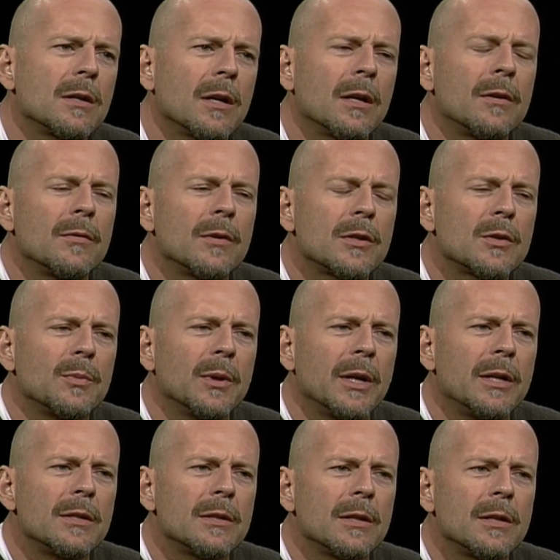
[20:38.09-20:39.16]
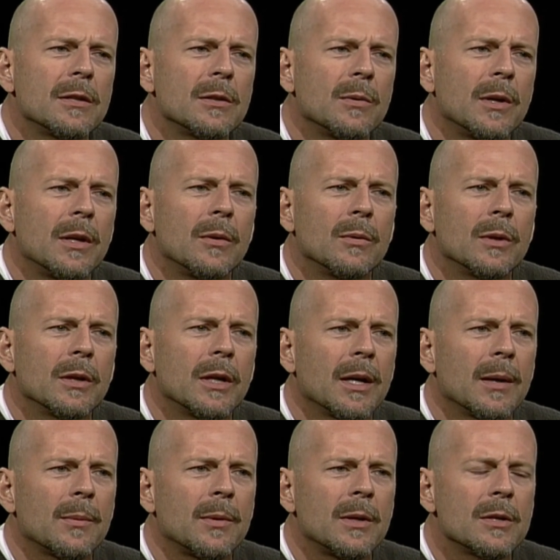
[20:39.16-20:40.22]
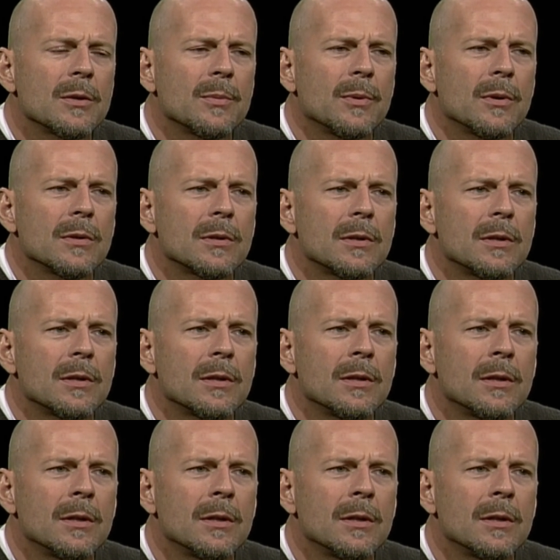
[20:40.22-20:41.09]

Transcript: kind of explains things the way they really happened as opposed to